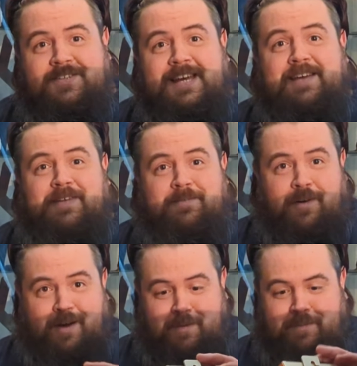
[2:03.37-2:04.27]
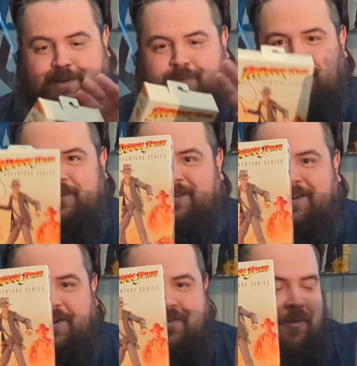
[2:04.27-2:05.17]
Save the environment, people.
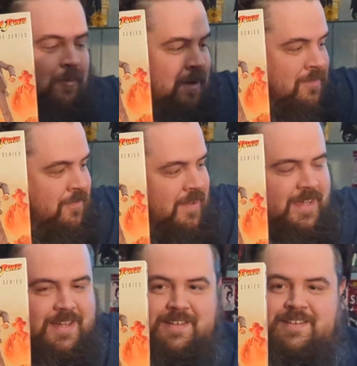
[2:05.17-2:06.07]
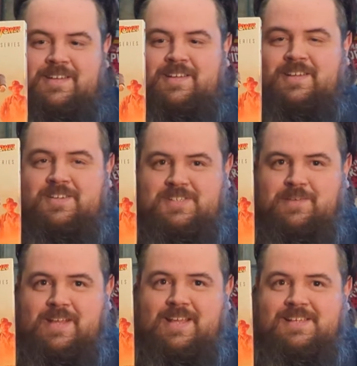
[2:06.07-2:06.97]
For one figure. So
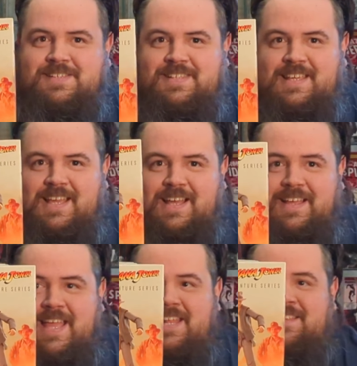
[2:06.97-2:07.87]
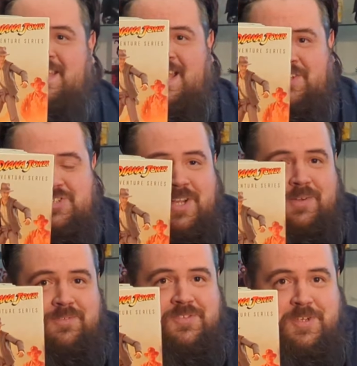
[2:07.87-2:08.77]
it is the Indiana
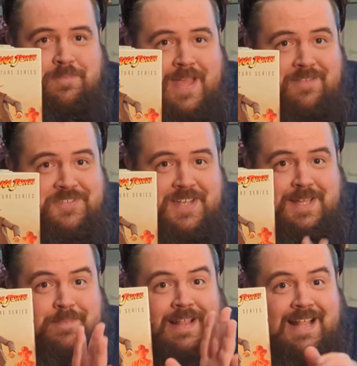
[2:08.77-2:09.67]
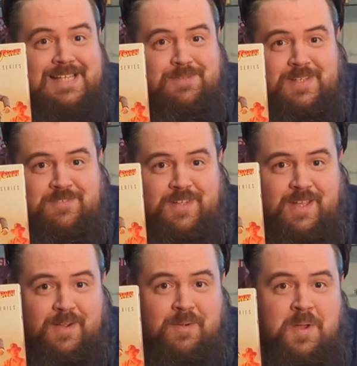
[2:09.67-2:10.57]
Jones. You may have seen him in last week's
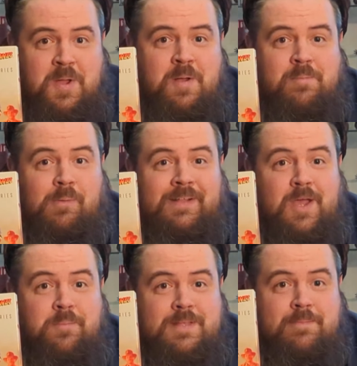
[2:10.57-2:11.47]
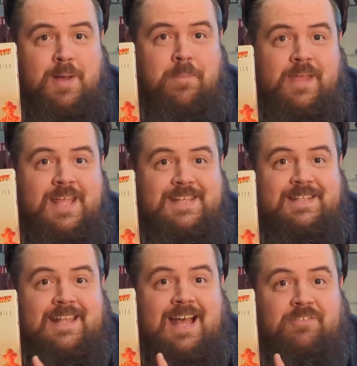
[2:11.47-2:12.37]
video, but when I opened him up, he
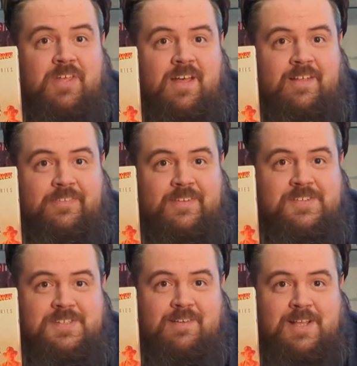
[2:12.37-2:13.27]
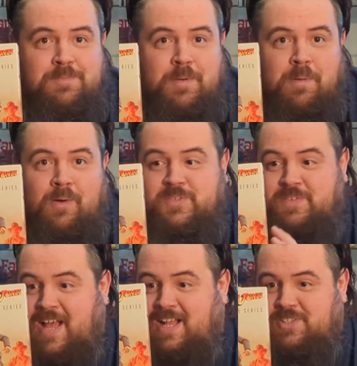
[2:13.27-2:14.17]
didn't have a gun. So Hasbro Pulse have
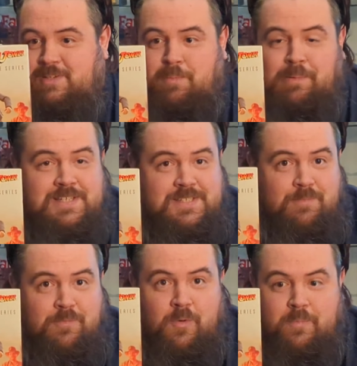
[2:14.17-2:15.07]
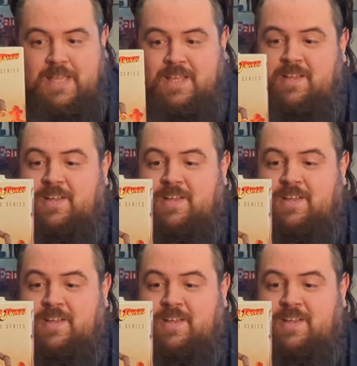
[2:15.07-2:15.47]
actually replaced him for me.